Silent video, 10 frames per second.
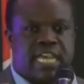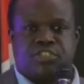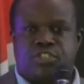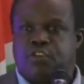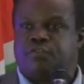
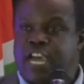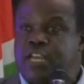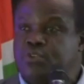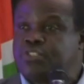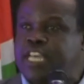national
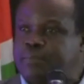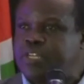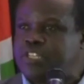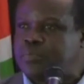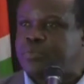values and
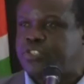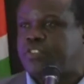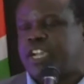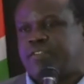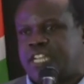principles
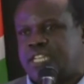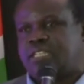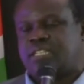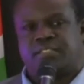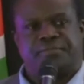of
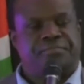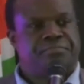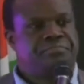governance,